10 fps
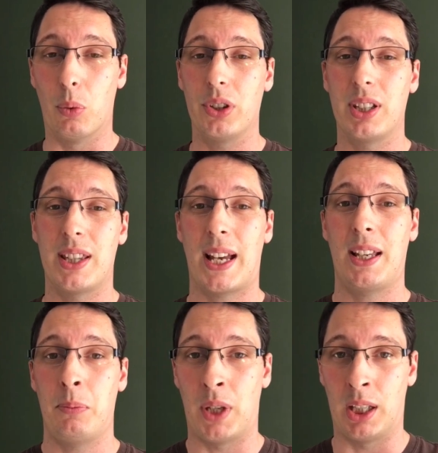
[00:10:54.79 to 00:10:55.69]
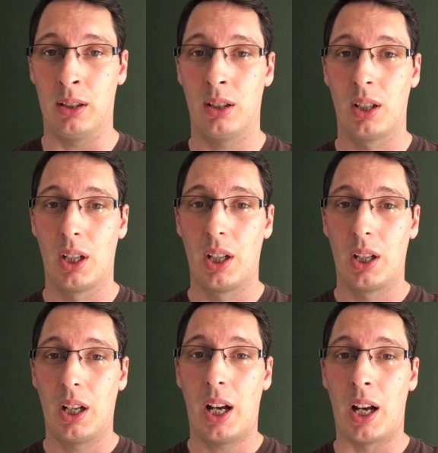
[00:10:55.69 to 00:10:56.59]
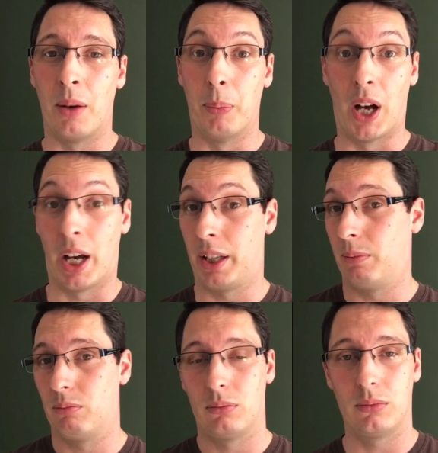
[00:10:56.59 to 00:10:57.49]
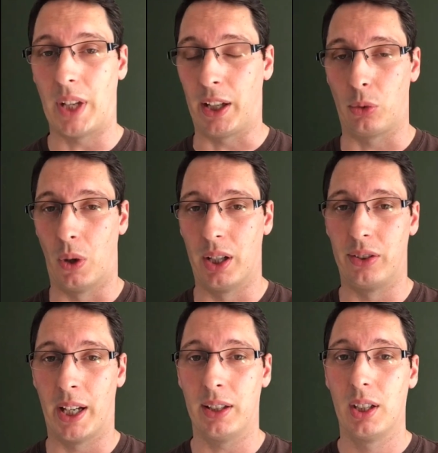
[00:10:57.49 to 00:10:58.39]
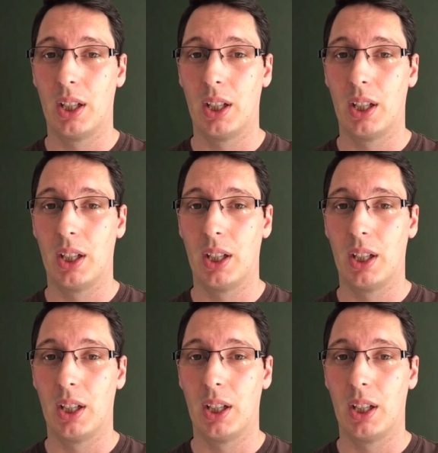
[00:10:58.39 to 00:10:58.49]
What do they mean by X, Y, Z?